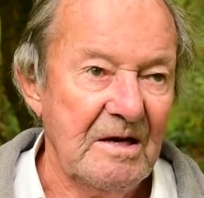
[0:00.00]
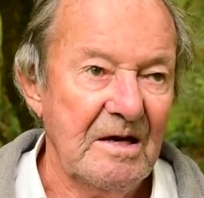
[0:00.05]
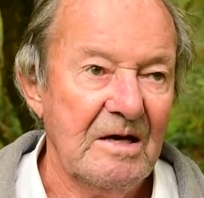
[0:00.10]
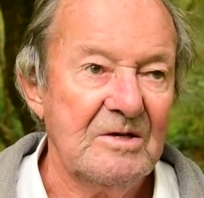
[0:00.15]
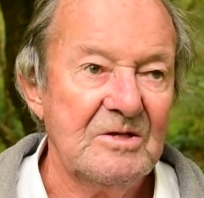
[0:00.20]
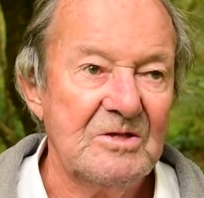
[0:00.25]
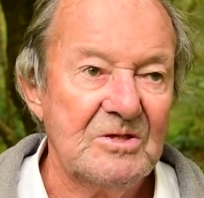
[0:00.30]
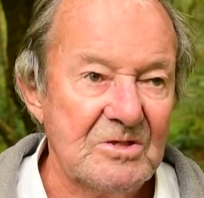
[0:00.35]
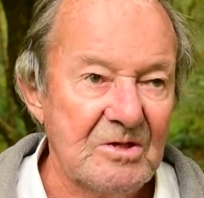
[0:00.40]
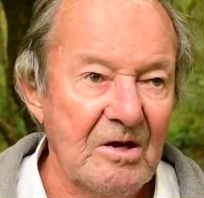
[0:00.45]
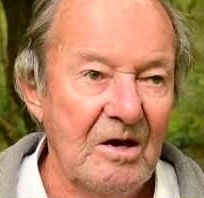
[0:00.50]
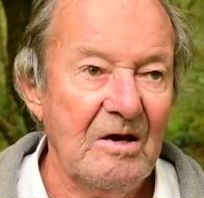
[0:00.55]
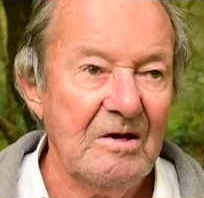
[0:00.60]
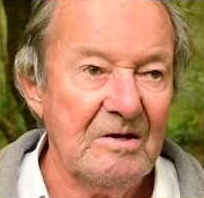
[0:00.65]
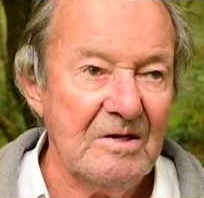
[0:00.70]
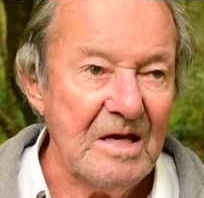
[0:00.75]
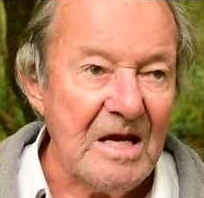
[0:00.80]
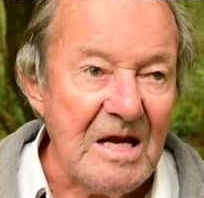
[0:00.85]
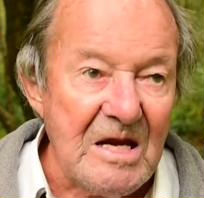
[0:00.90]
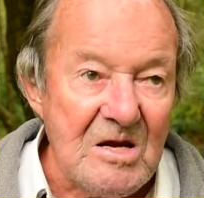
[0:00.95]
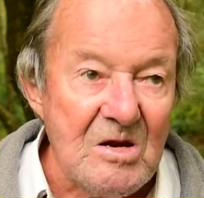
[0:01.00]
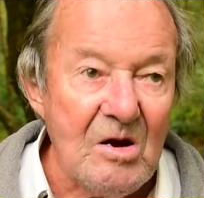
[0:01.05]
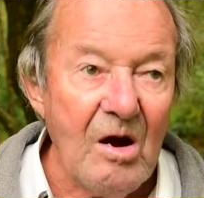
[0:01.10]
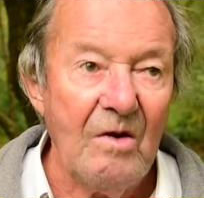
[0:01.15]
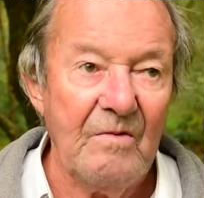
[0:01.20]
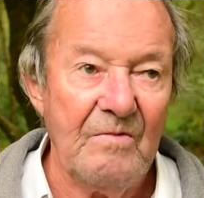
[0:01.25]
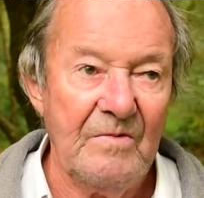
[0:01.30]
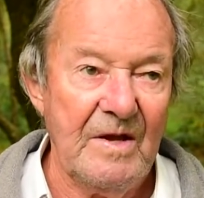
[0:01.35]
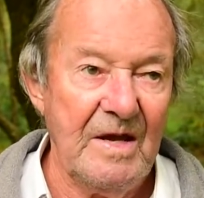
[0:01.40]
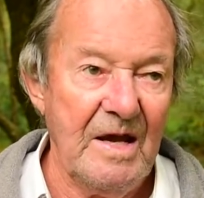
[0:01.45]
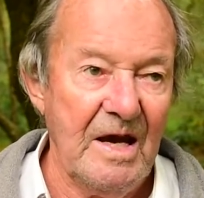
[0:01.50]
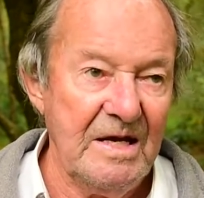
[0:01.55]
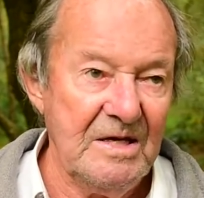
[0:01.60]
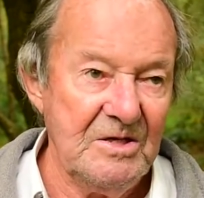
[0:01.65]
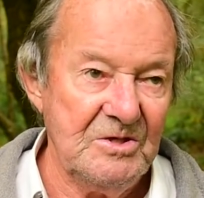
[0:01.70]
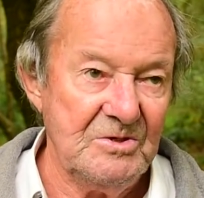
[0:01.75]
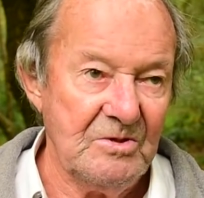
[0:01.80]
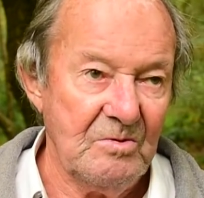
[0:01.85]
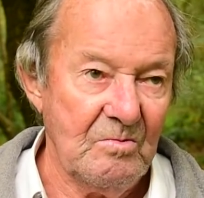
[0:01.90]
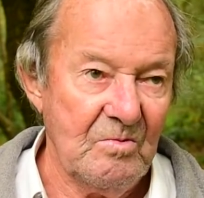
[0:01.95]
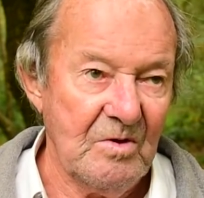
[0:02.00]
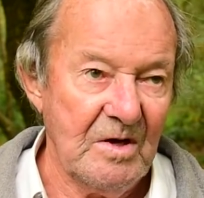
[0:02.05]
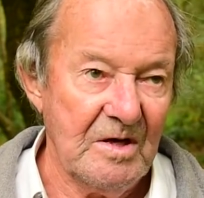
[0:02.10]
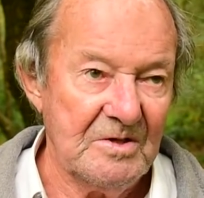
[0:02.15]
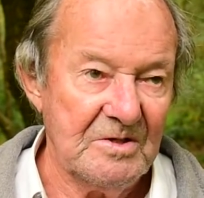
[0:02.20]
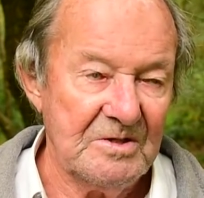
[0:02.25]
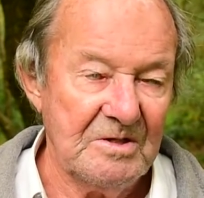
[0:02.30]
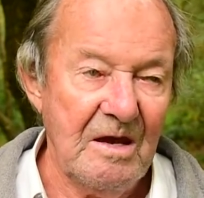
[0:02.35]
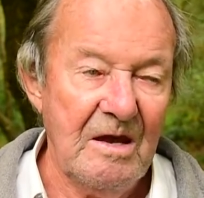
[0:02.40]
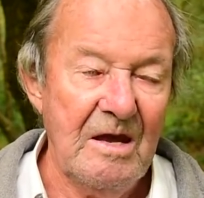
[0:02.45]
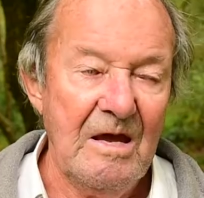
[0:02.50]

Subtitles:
and certainly not the ancient ones,